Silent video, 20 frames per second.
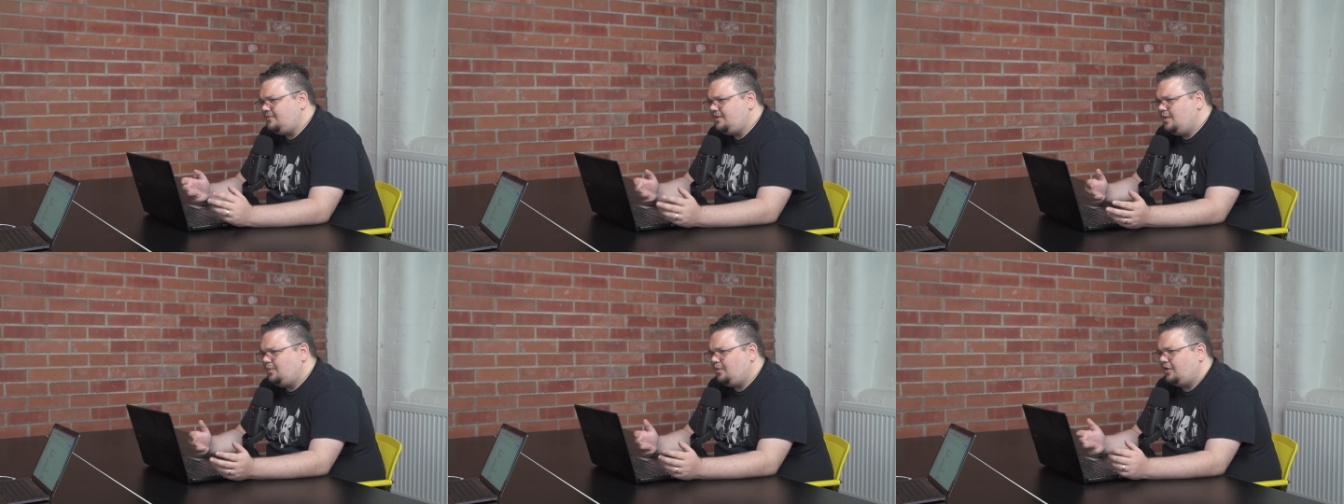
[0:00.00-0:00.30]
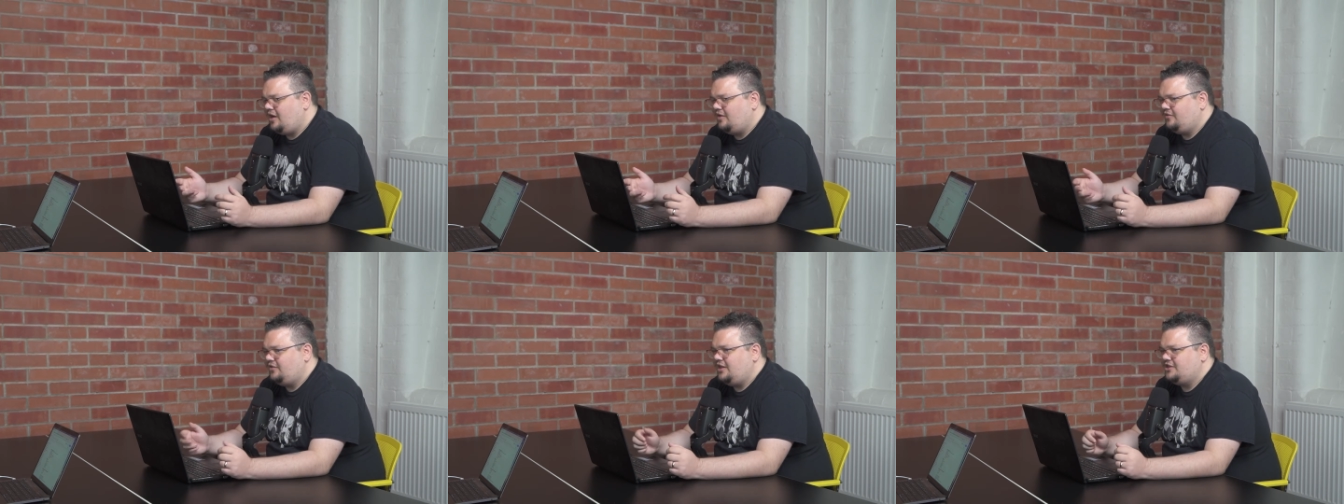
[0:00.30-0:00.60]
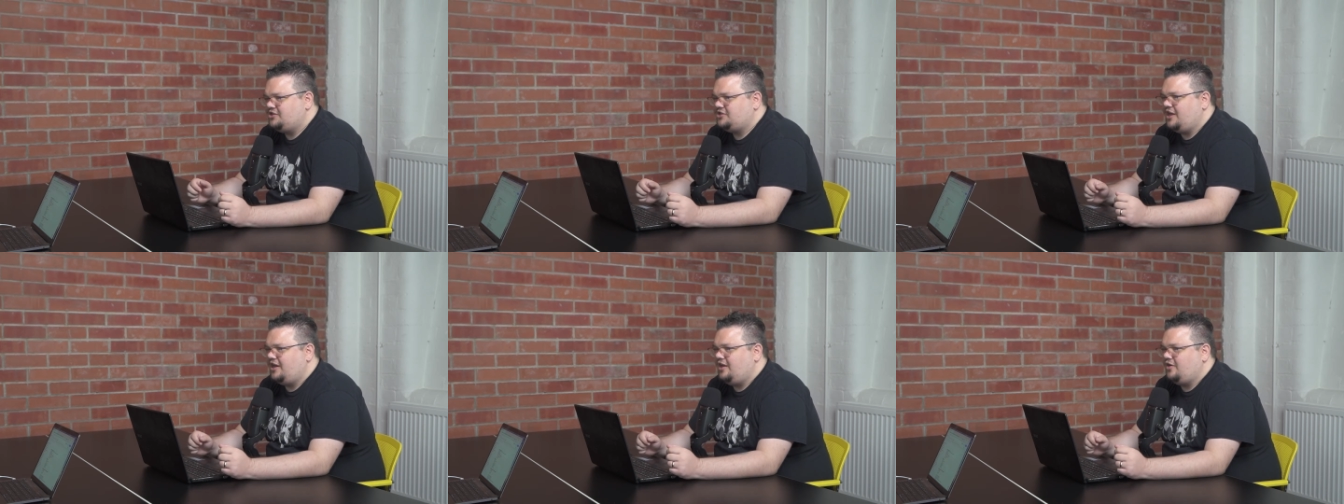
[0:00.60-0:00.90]
we're having
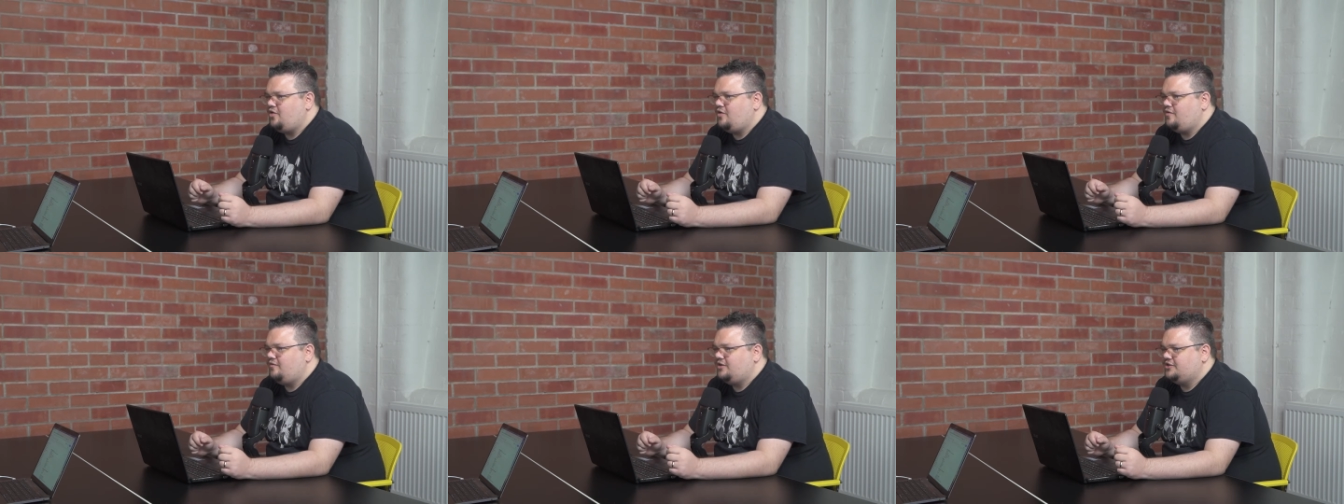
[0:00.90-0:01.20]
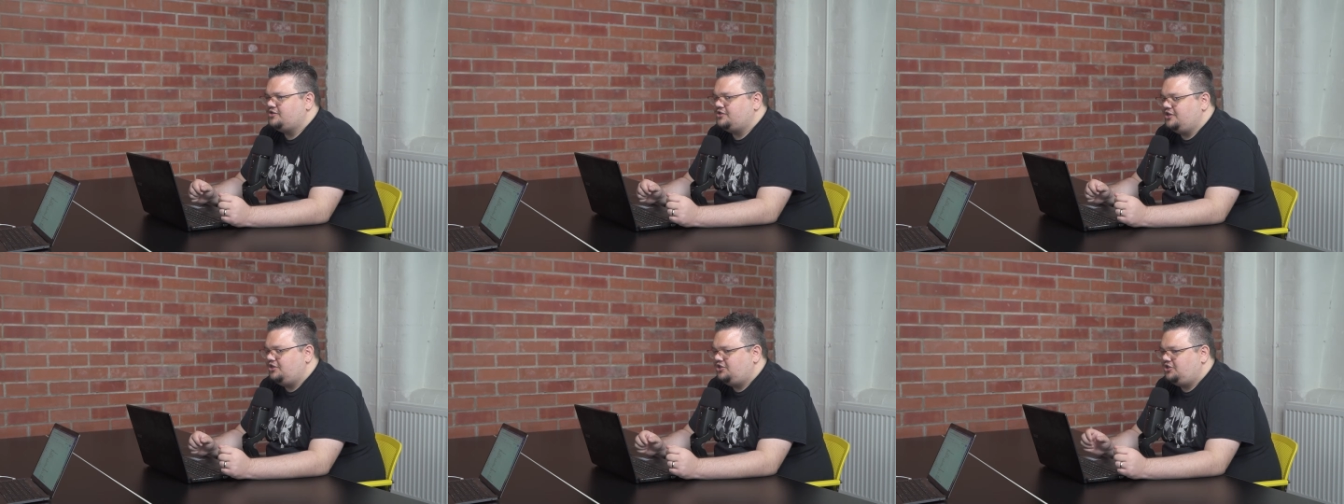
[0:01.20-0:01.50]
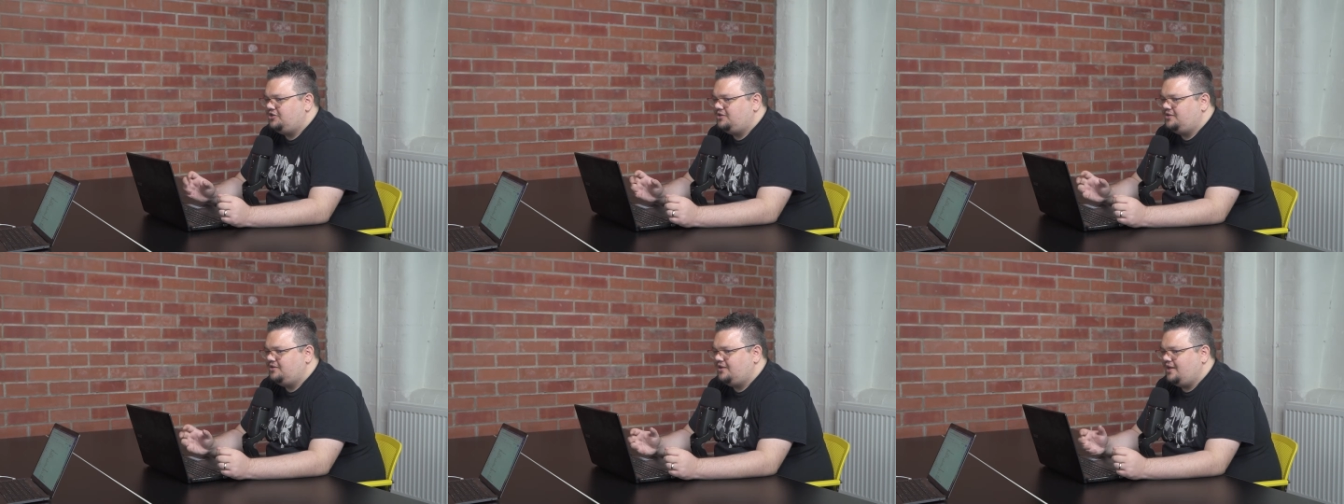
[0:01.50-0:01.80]
this kind of
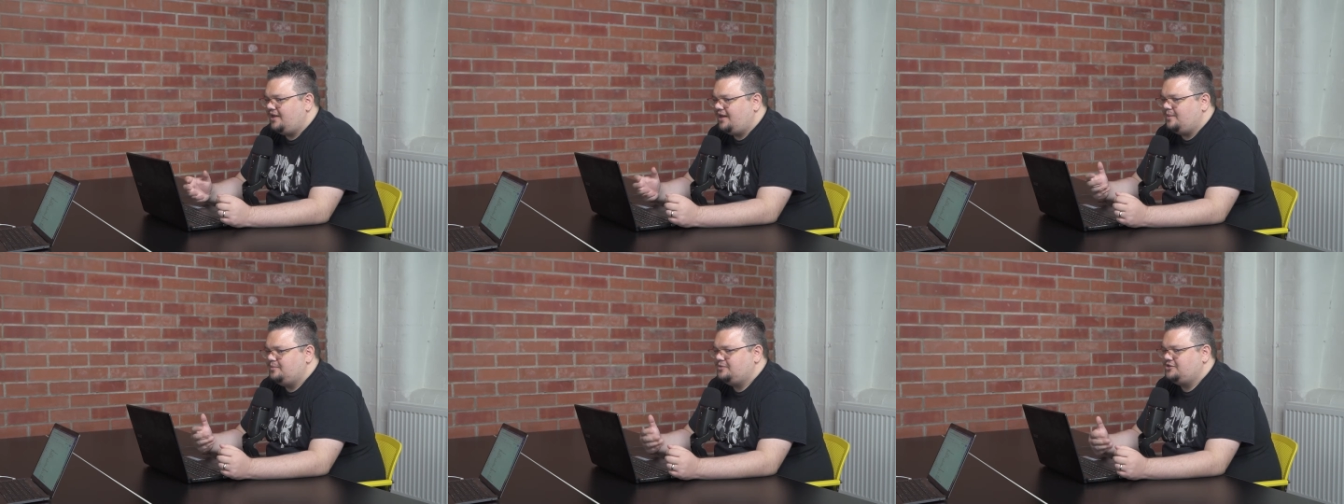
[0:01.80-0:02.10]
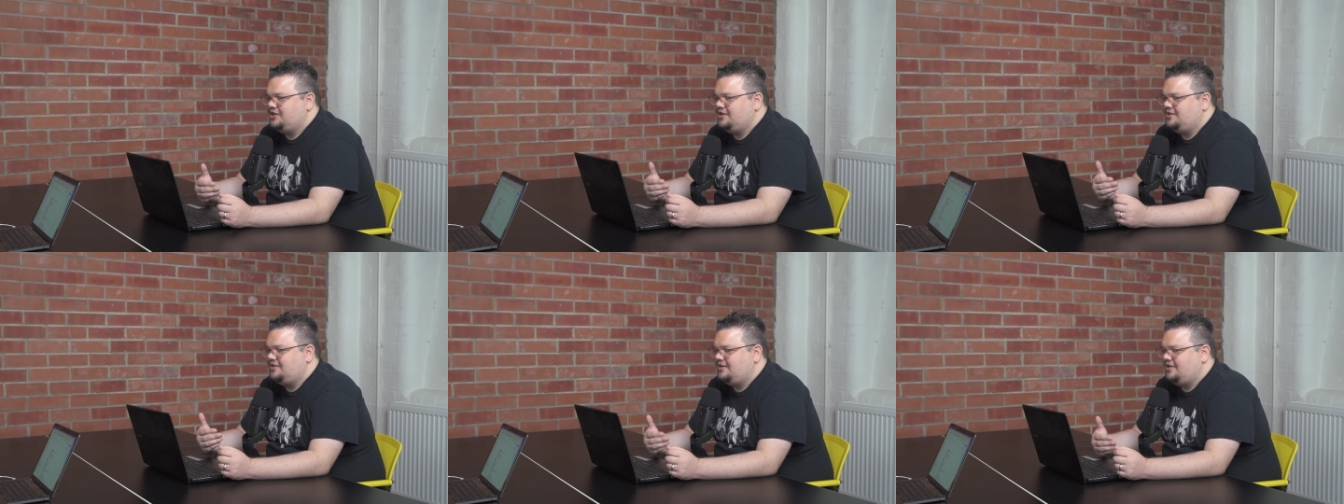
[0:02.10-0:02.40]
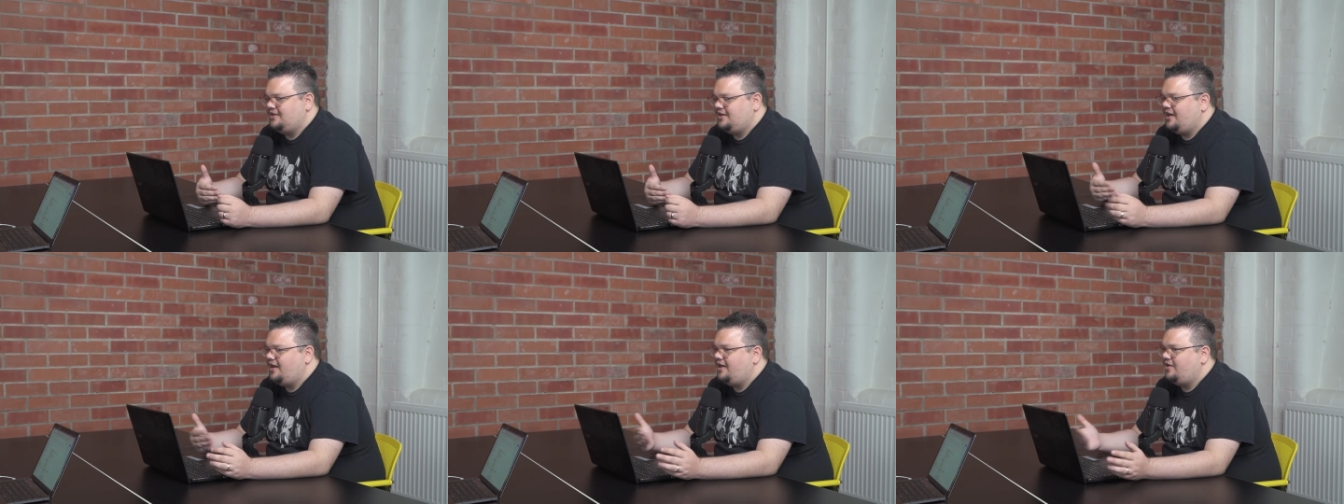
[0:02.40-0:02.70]
conversation, and I'm saying to
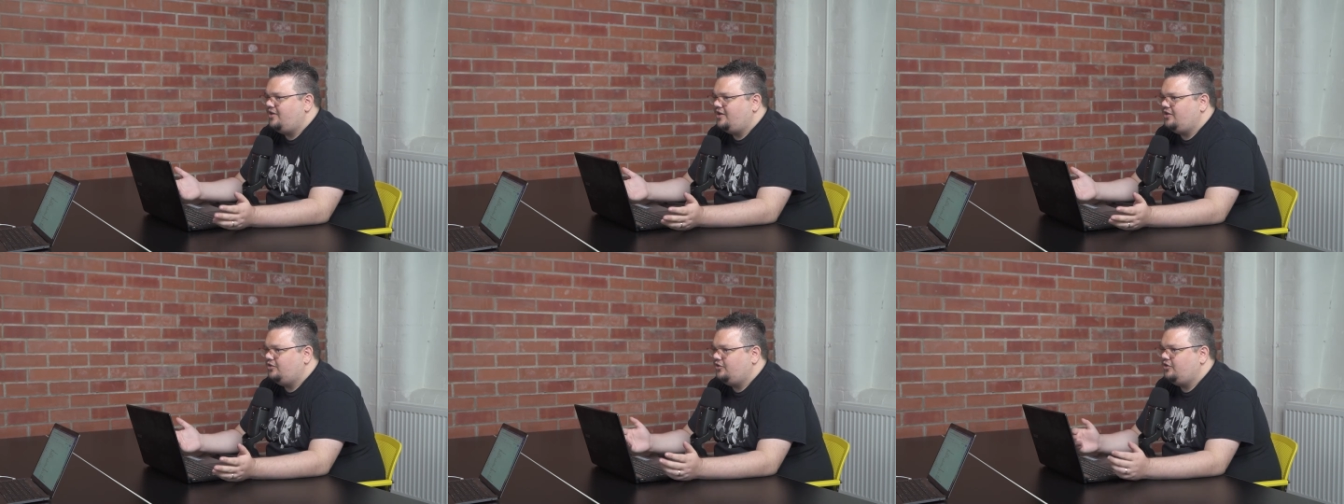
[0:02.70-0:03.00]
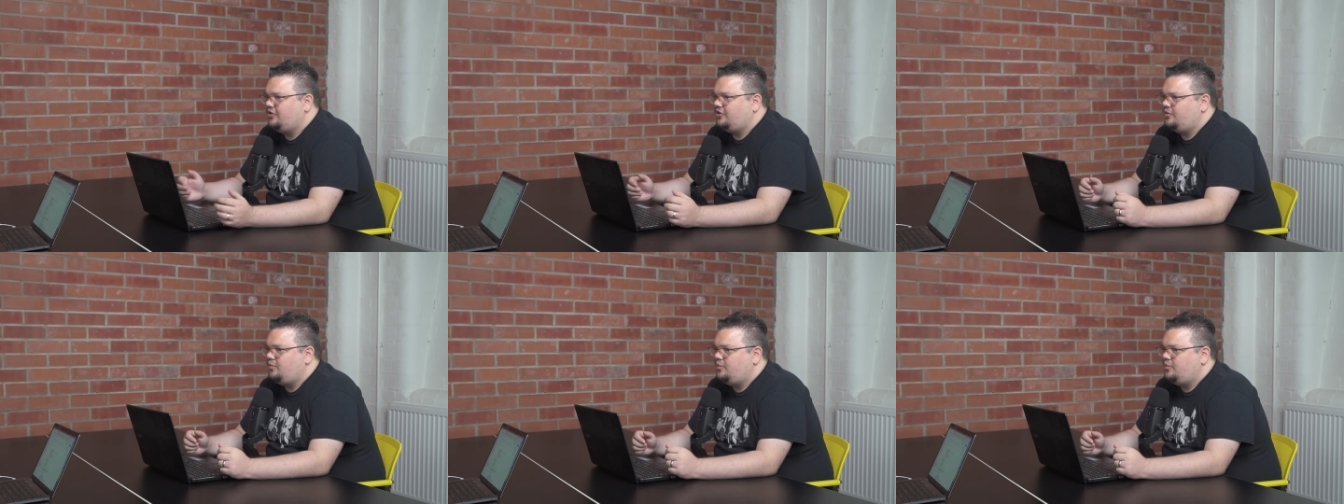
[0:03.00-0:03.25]
the guy, right, look,